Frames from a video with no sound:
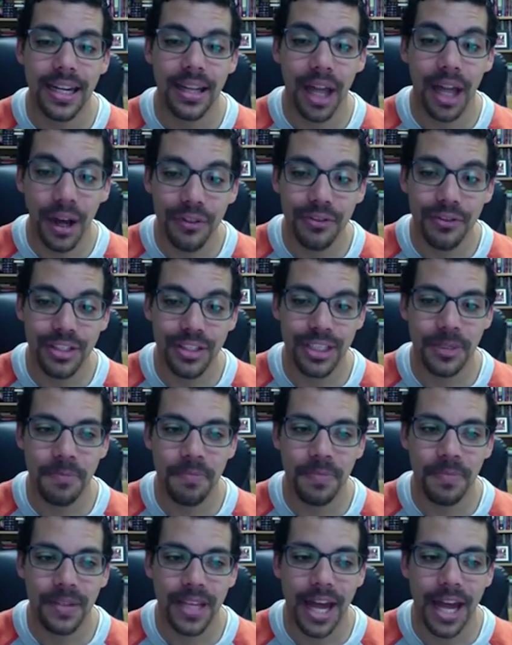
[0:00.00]
loved
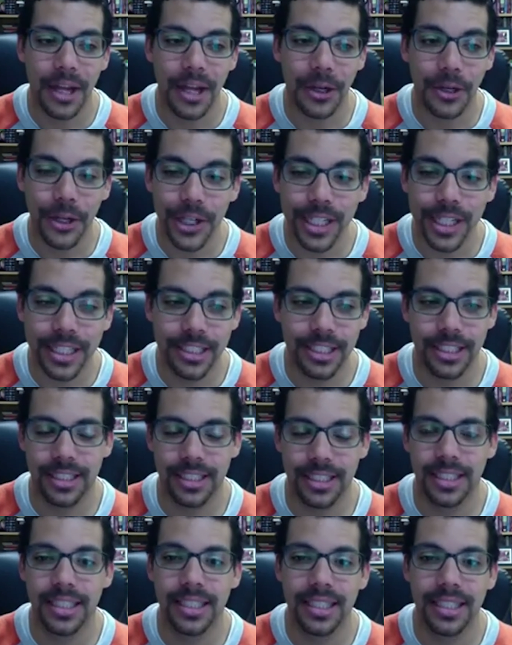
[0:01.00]
and
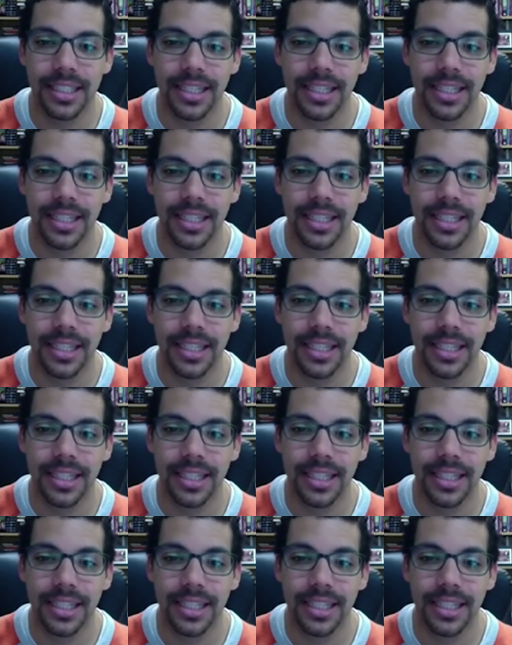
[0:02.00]
encouraged